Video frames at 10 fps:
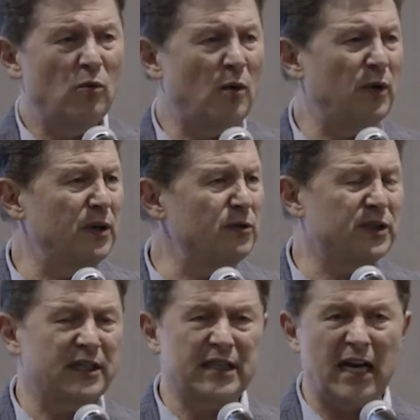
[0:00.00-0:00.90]
when we
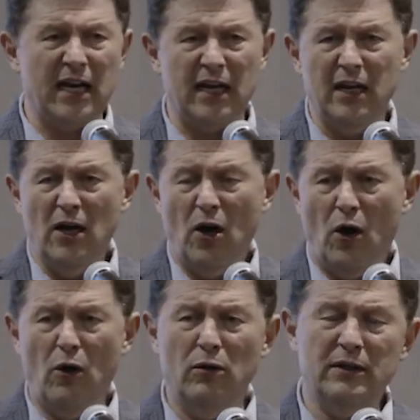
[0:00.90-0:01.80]
used to say,
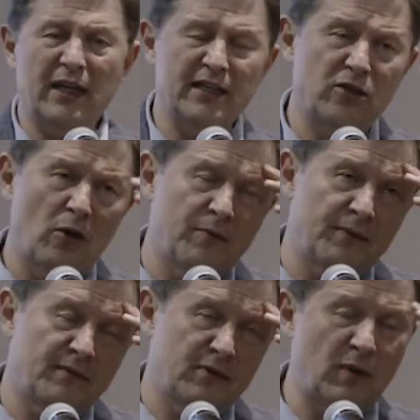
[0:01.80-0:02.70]
oh, let us
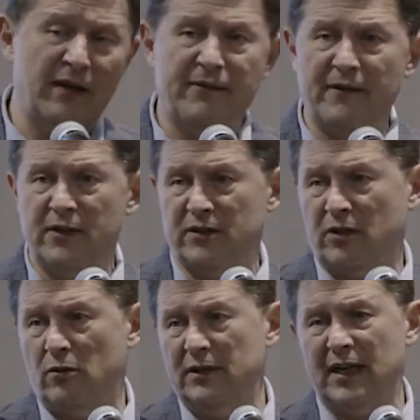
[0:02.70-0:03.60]
hope 25 years
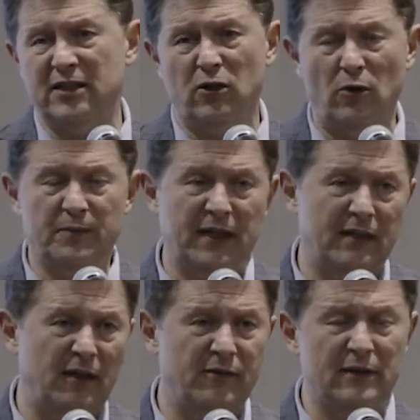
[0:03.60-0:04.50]
ago, let us hope
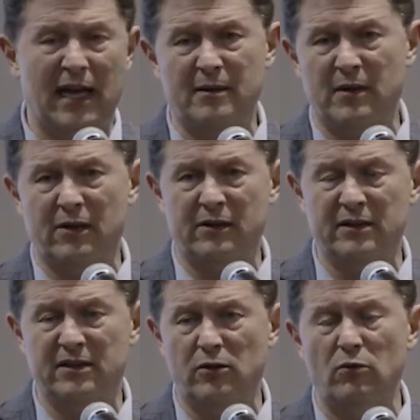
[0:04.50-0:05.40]
that other Latin
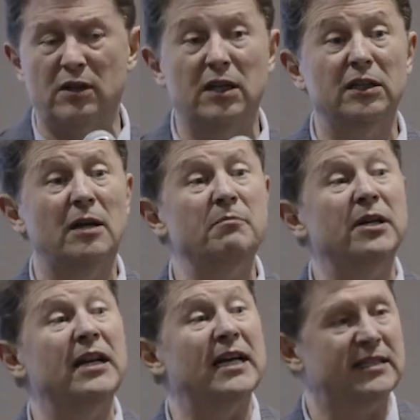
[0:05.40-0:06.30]
Americans don't
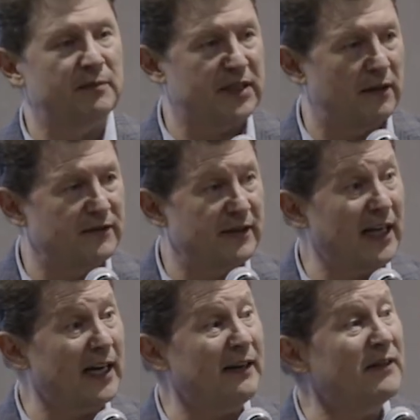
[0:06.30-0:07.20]
Colombianize themselves.
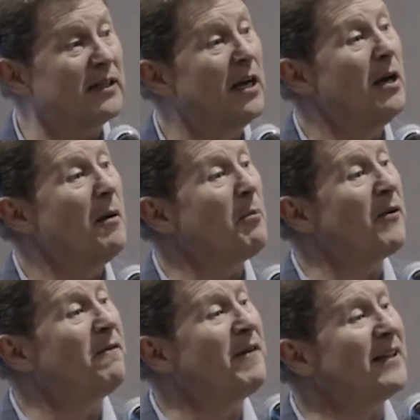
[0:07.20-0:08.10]
They had even
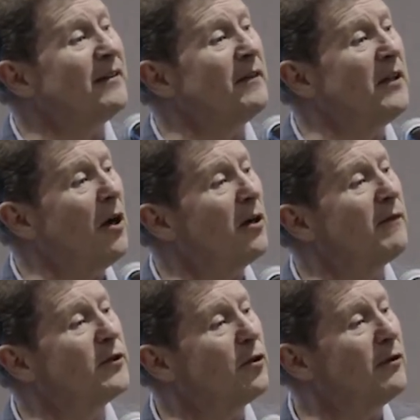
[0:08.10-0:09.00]
perfected the art
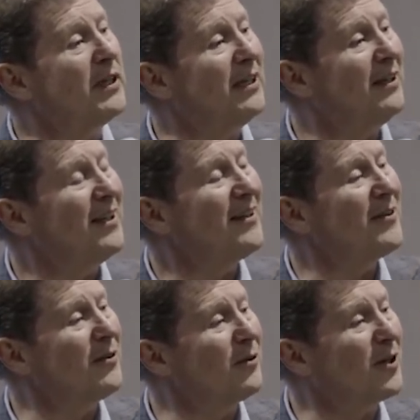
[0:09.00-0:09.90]
of turning
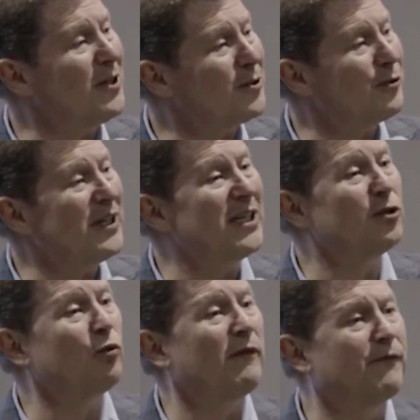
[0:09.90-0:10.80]
their country
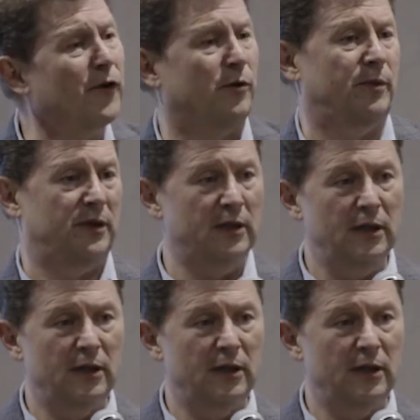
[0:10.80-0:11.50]
into a verb.